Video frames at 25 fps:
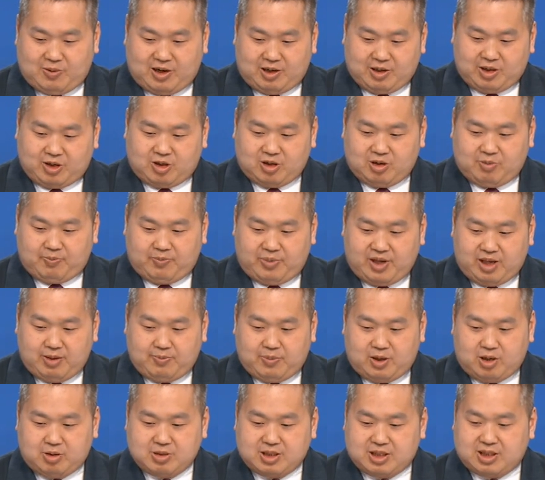party called
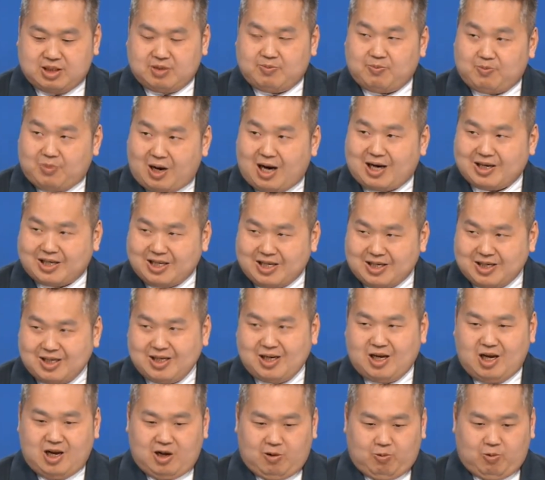People's Party
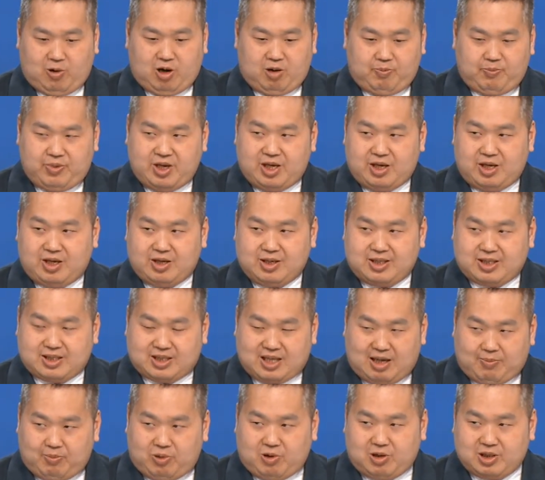will be
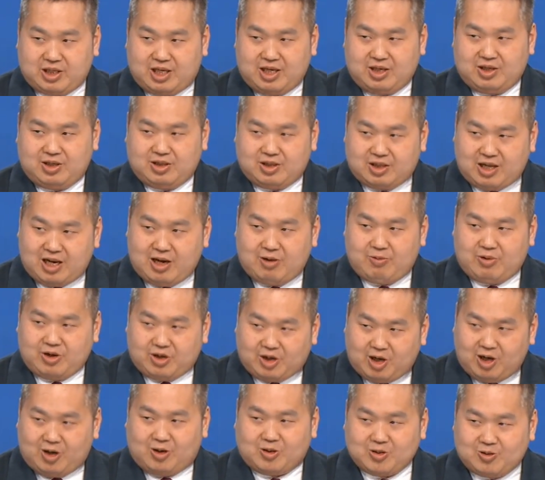supporting Terry
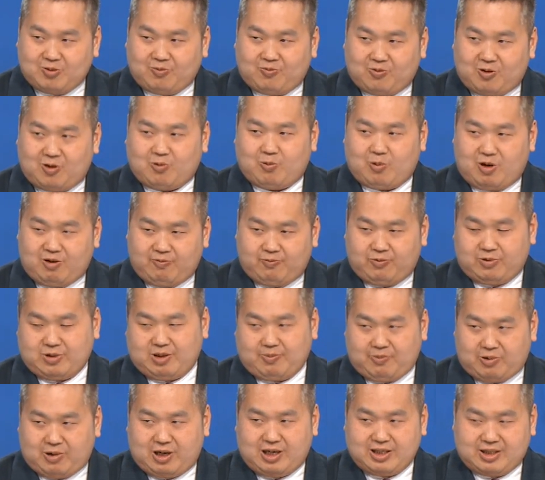Gold for run for the
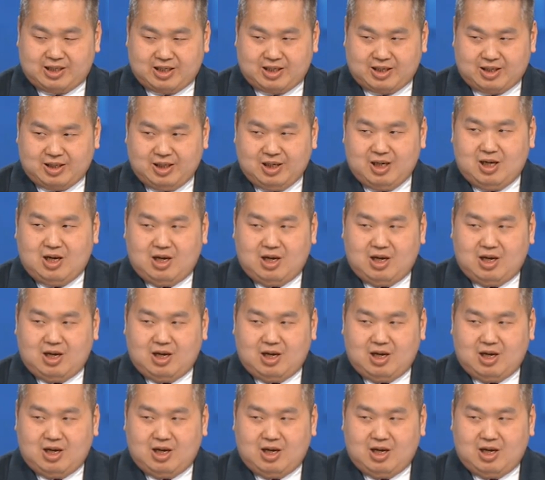president.